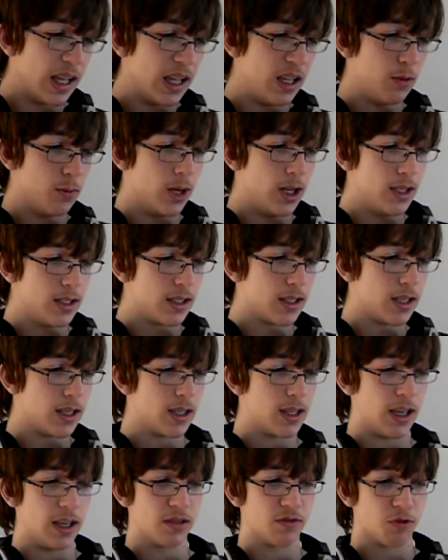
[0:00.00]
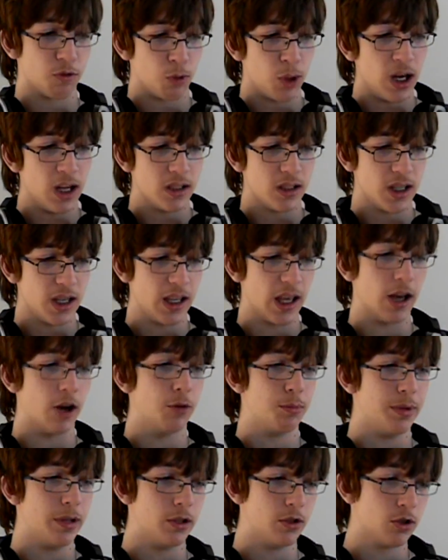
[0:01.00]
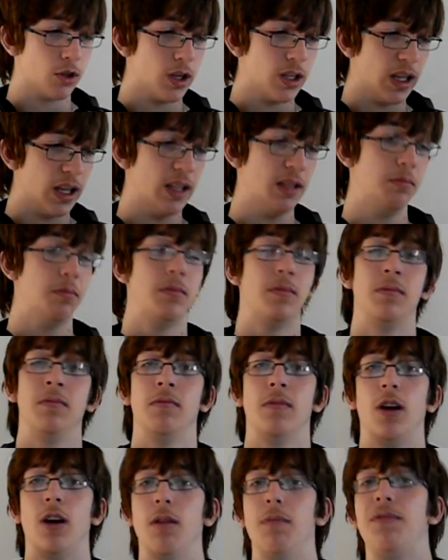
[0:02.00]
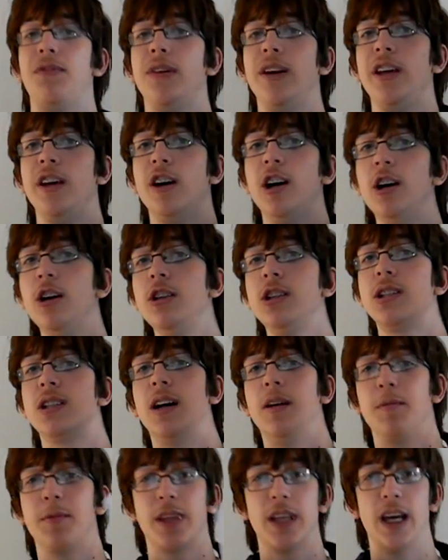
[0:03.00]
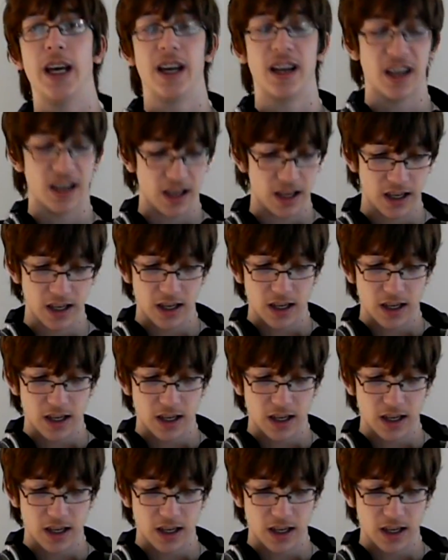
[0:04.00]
Anyways, thanks for watching, I hope you enjoyed, and hopefully you learned something.